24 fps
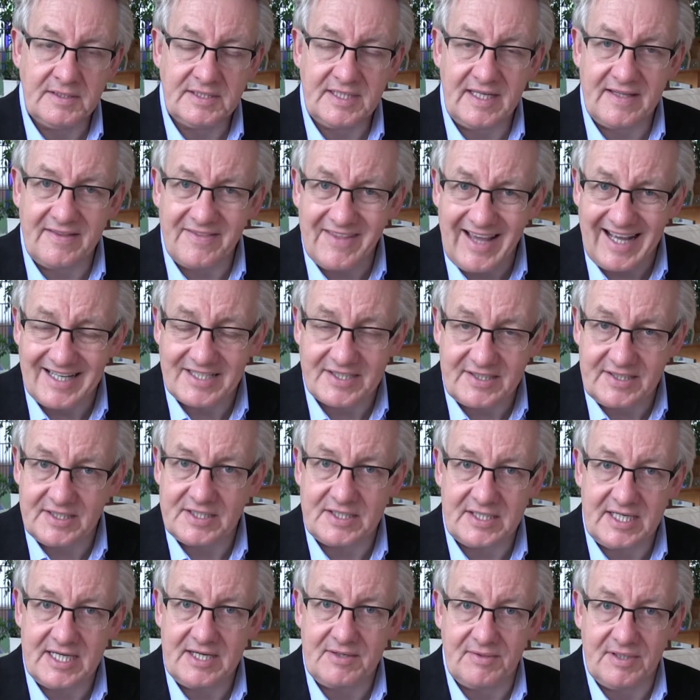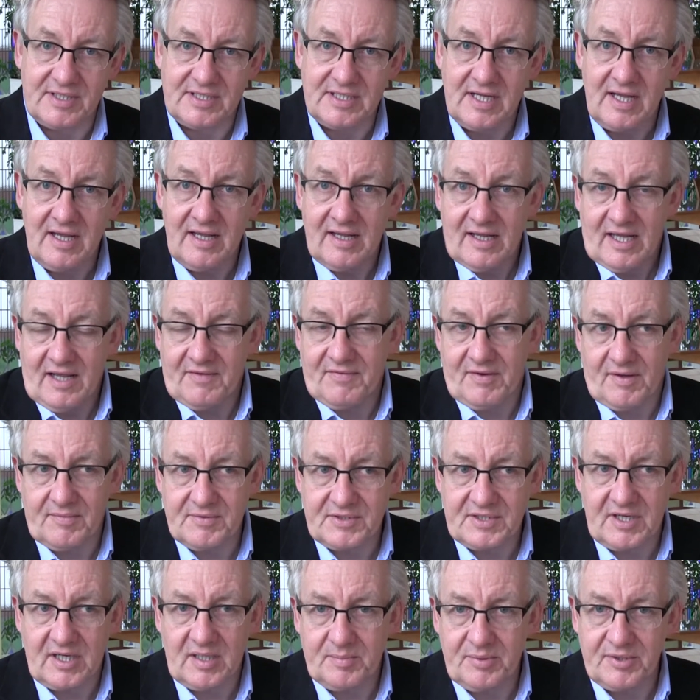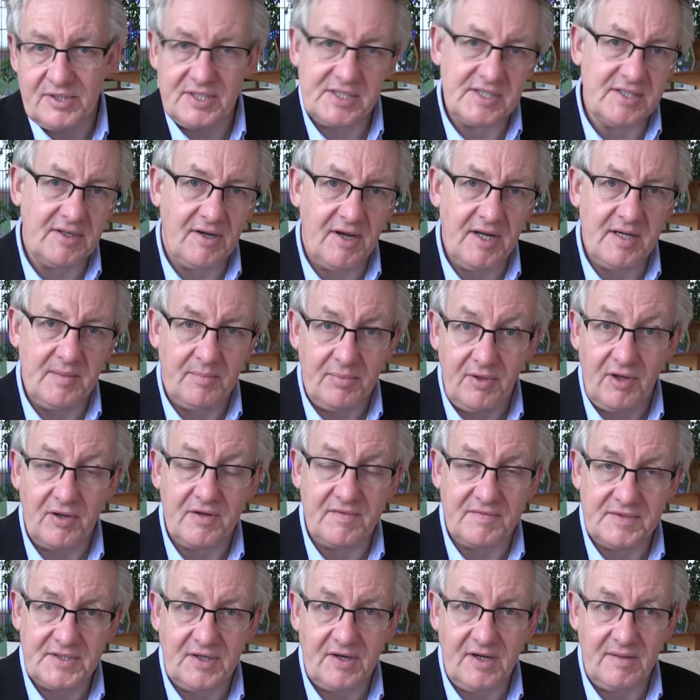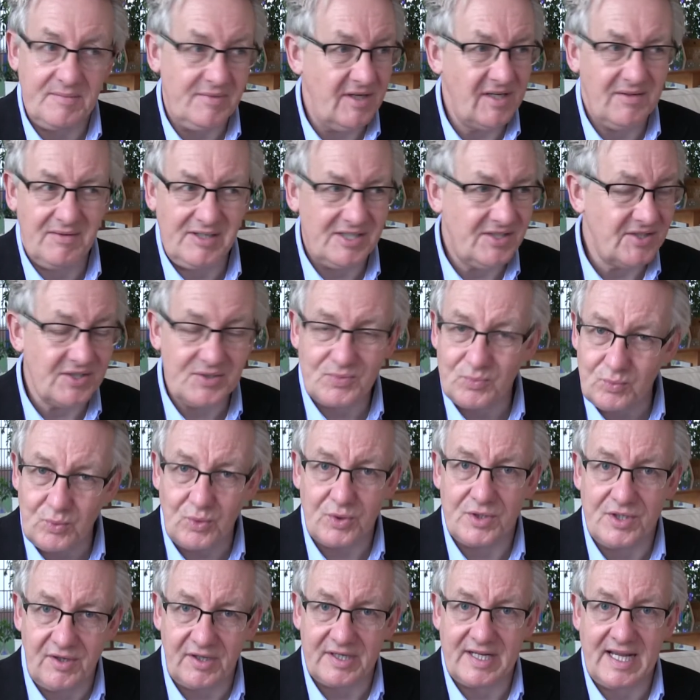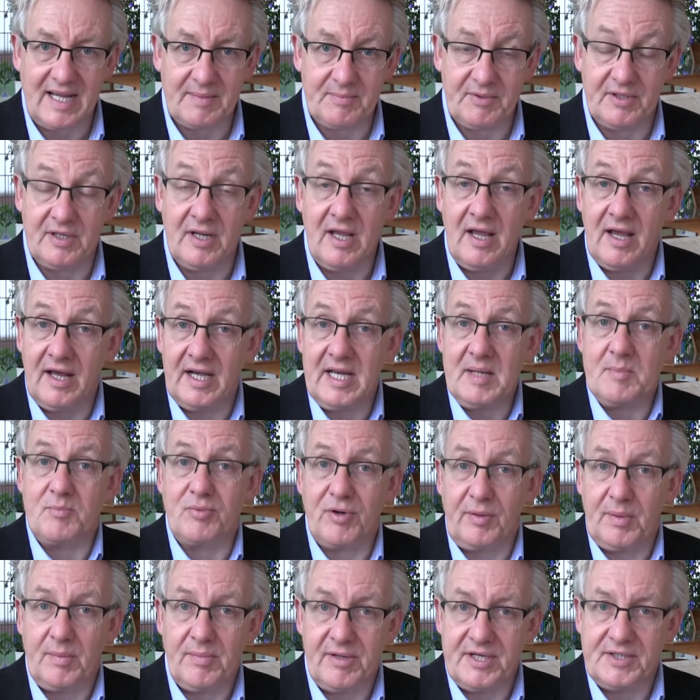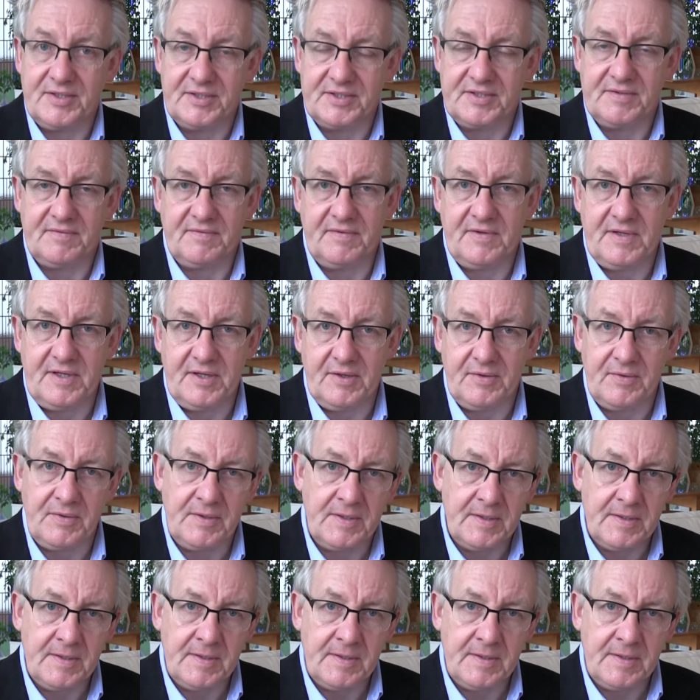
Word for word: See, that's the secret. If I was going to put aside a block of time, it, just would not happen, and it probably doesn't for you.